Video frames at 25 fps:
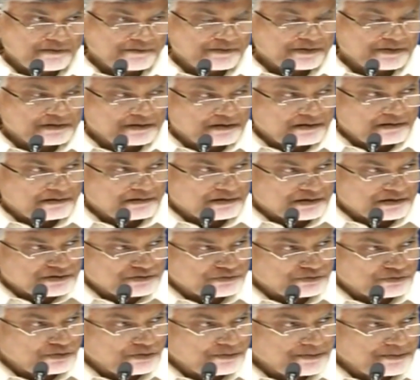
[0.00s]
for the
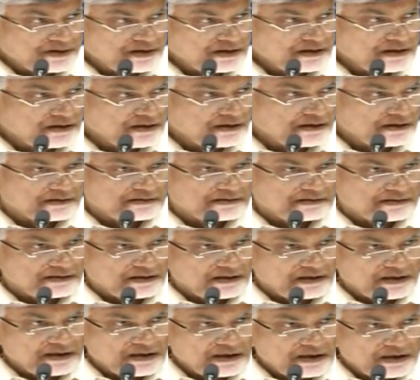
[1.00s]
last so many years,
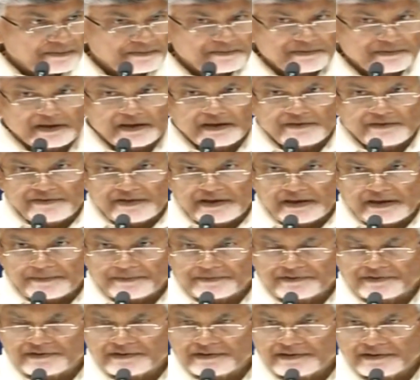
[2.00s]
same
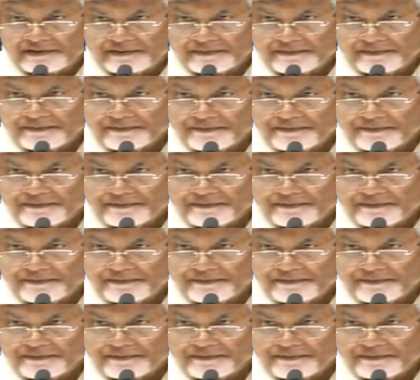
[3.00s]
EVMs.